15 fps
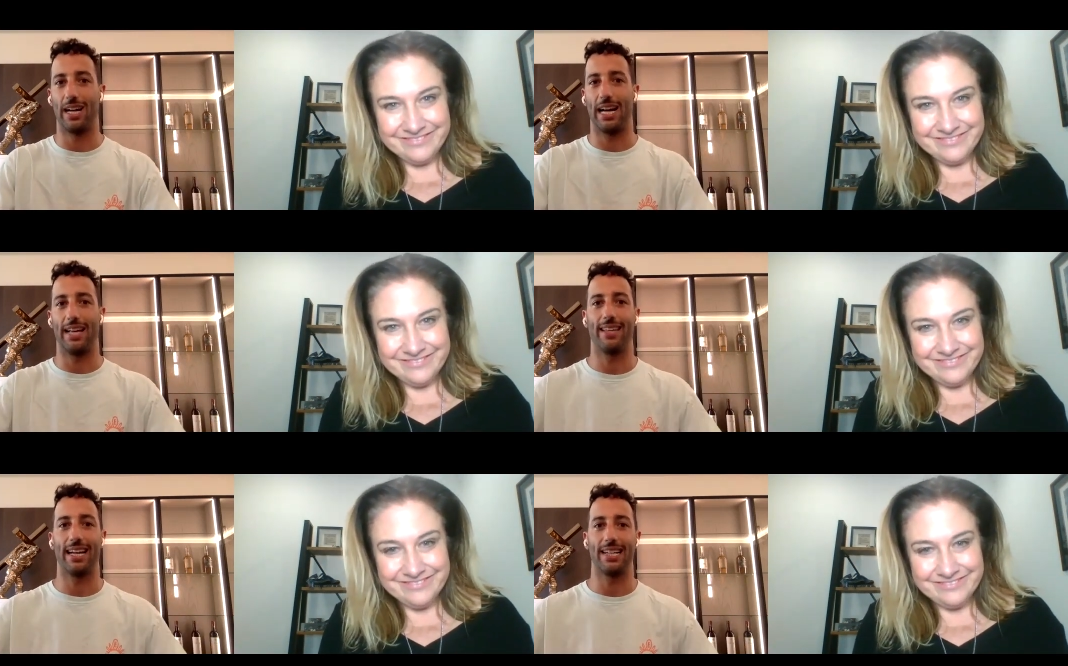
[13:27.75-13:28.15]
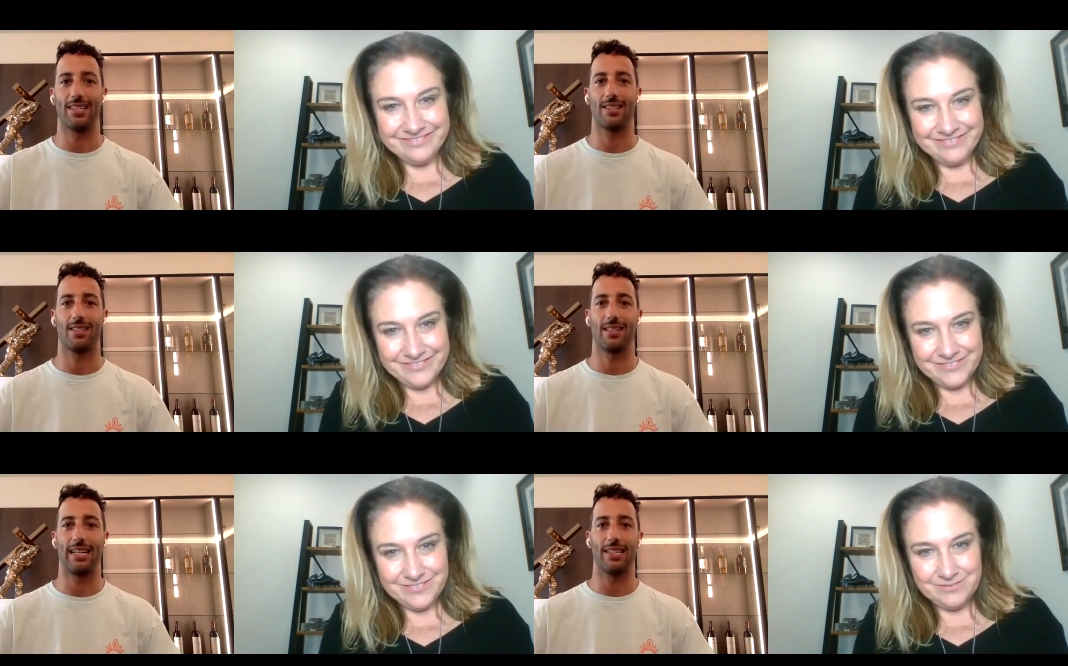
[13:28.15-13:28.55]
Speaker 1: And
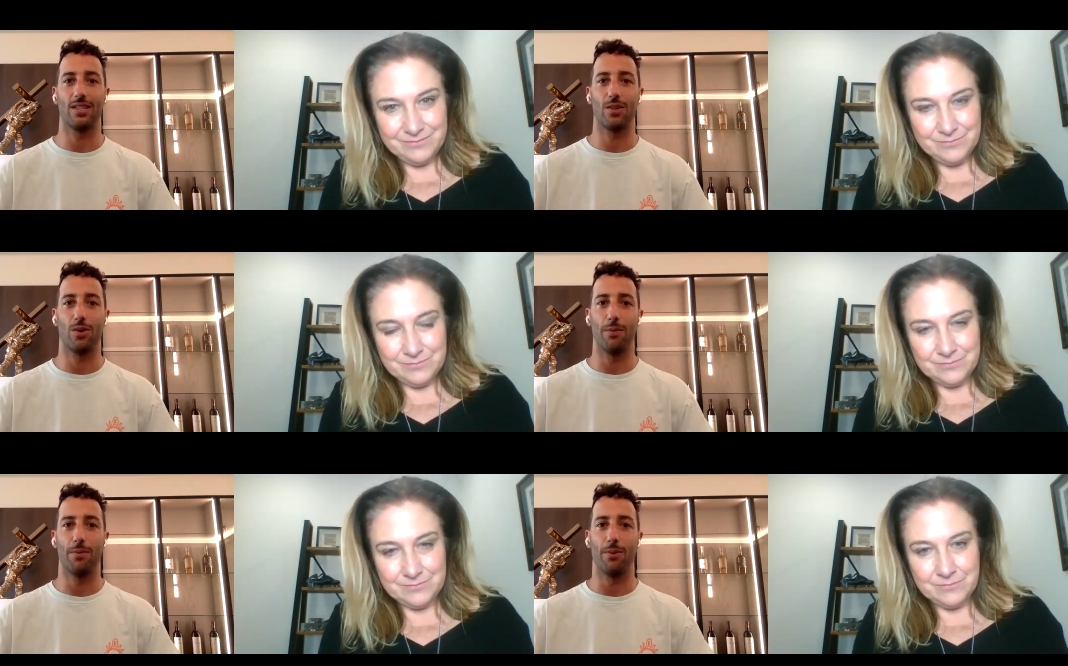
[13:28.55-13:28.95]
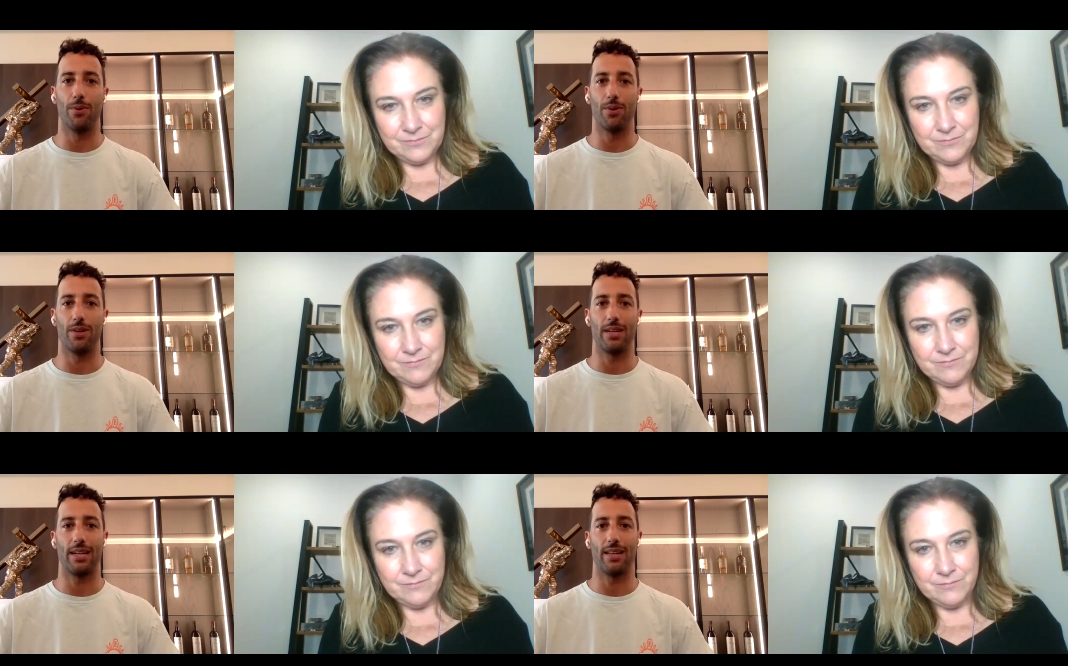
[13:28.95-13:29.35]
that's, that's so
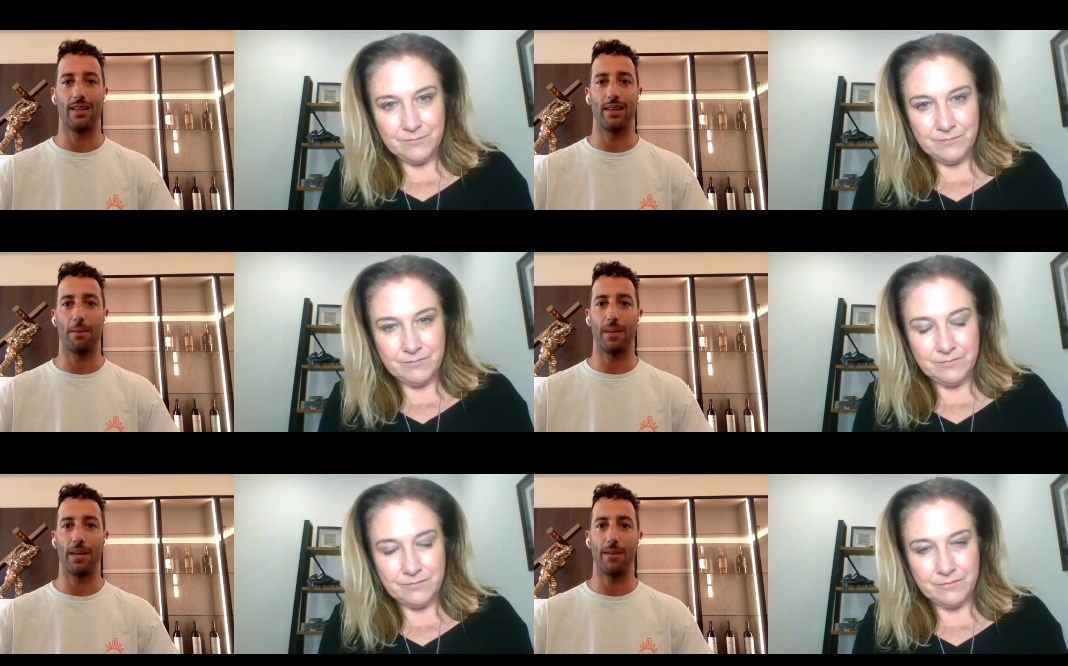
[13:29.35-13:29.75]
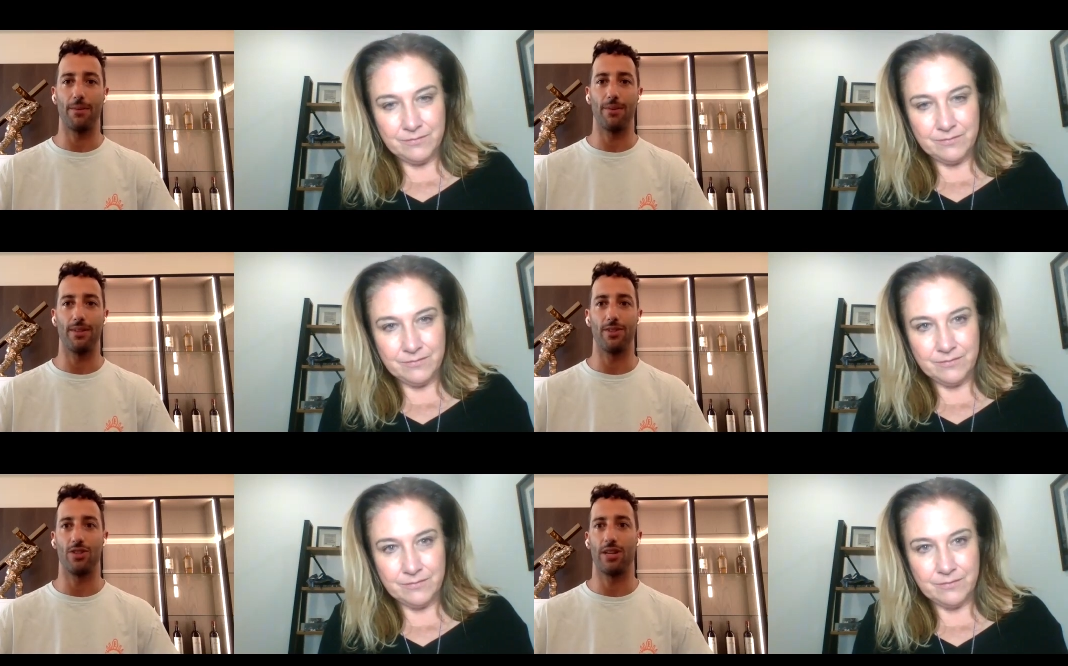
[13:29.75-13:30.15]
important. I think
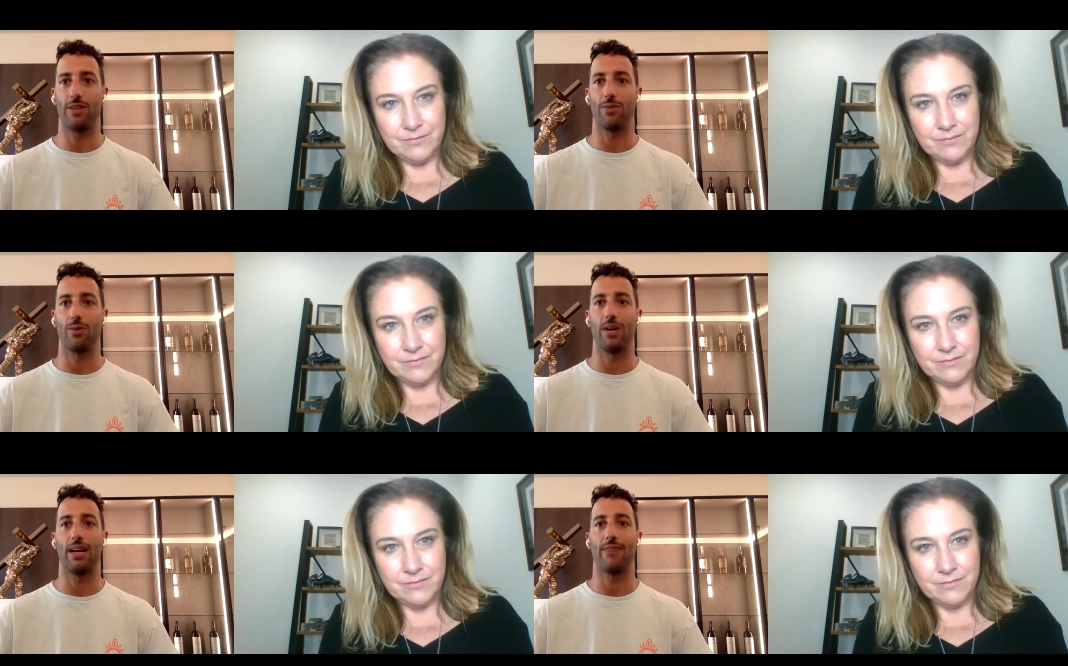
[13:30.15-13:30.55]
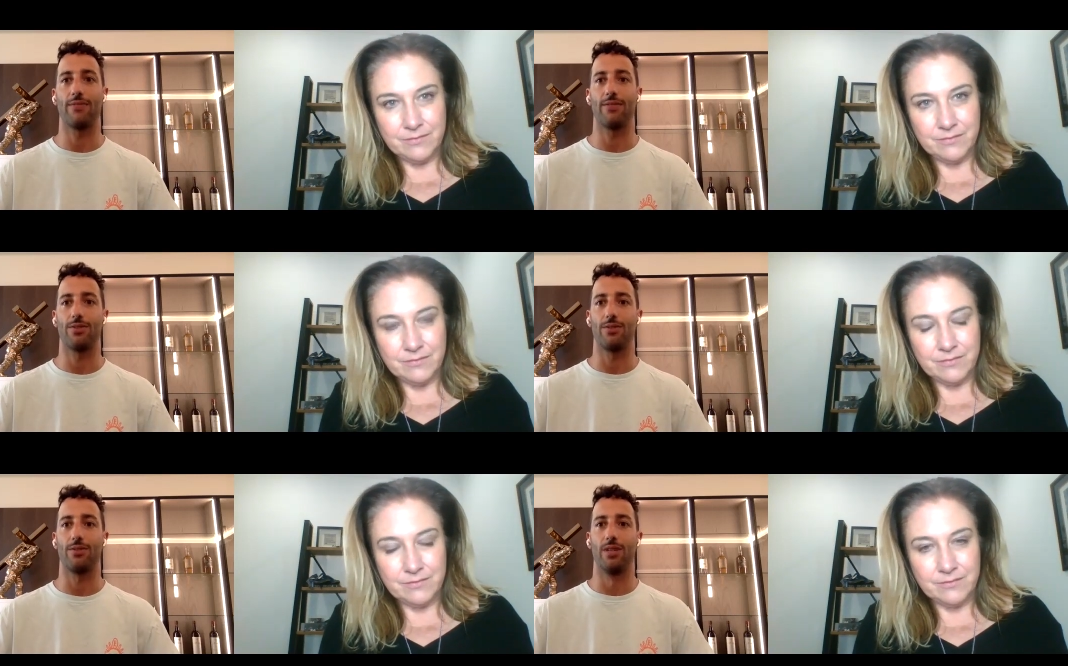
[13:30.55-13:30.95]
people in general have
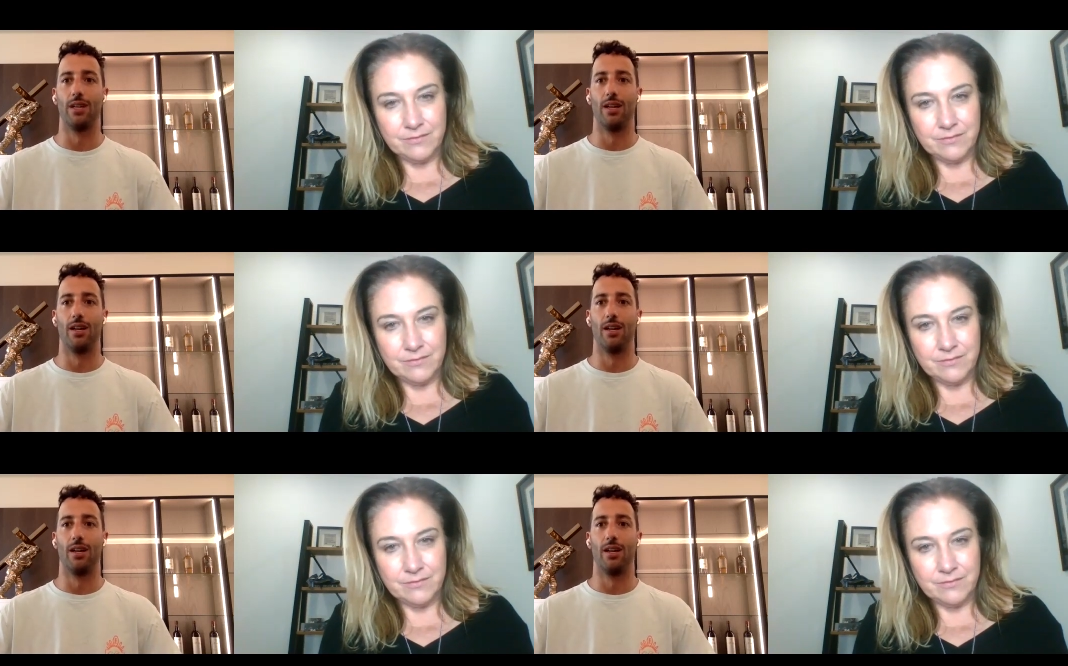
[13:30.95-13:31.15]
to